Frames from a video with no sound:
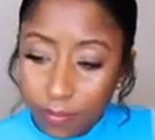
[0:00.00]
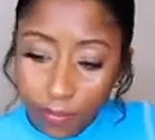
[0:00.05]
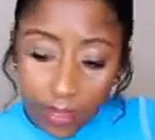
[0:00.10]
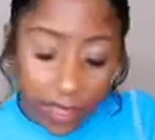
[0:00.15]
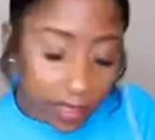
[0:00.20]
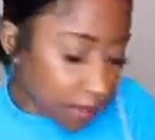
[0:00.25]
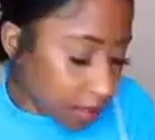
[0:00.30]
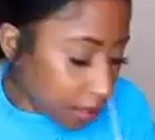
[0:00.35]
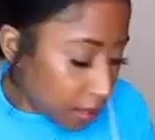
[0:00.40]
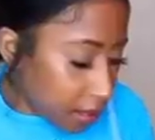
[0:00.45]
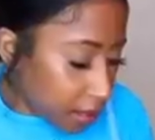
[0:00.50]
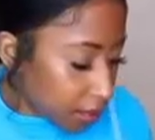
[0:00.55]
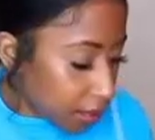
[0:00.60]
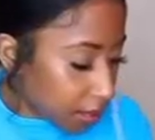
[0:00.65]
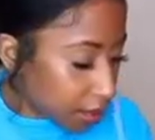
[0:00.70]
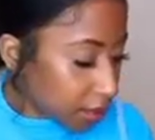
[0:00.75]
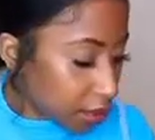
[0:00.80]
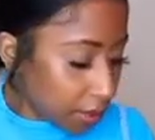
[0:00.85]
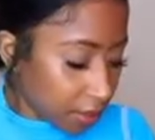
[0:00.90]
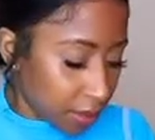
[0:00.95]
let's see. I
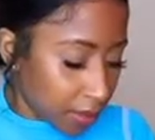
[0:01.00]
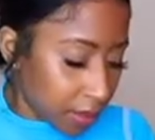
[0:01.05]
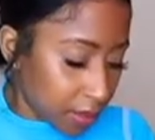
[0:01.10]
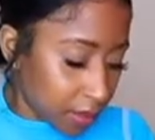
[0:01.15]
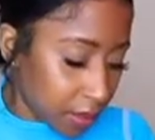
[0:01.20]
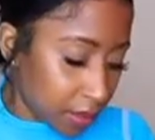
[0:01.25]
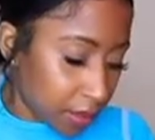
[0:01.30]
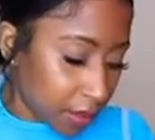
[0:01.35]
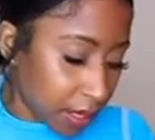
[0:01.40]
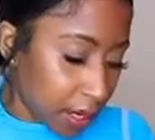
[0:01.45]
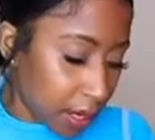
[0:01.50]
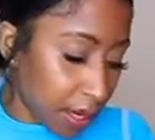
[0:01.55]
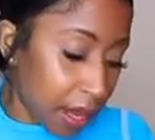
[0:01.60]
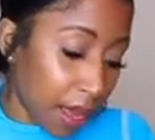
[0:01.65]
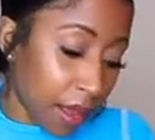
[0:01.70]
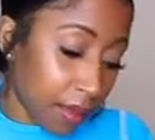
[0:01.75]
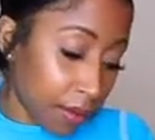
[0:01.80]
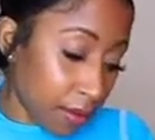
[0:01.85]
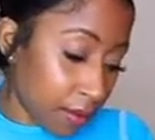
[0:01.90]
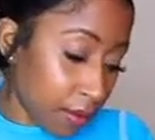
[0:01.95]
want to see what this is saying.
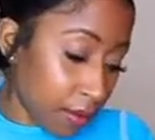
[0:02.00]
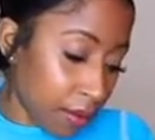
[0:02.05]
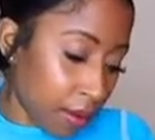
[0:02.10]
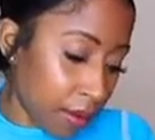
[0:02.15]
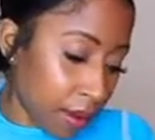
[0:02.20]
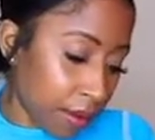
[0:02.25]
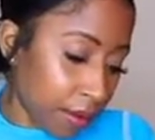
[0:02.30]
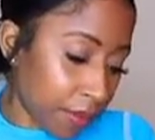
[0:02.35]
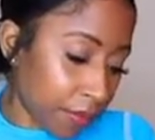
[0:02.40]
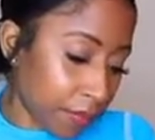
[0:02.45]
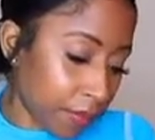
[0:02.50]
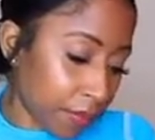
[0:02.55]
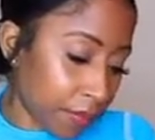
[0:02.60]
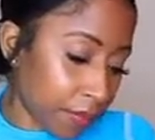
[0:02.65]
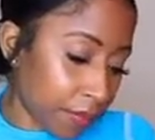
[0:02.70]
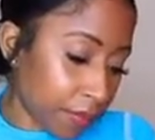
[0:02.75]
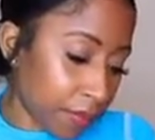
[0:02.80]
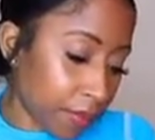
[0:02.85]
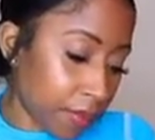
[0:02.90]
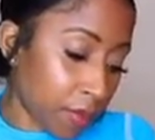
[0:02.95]
Yeah, okay.
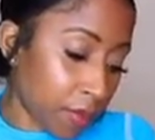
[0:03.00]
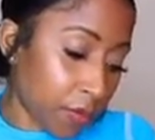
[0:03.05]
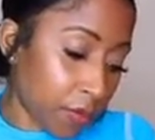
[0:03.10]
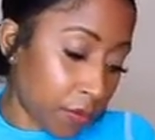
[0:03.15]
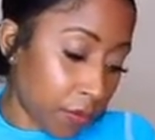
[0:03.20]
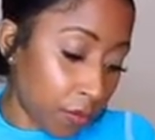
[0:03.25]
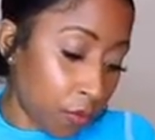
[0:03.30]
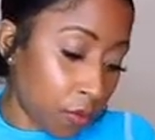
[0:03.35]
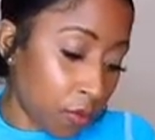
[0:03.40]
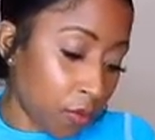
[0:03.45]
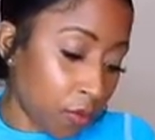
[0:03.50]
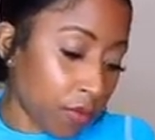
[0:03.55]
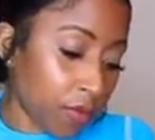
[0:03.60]
The Fool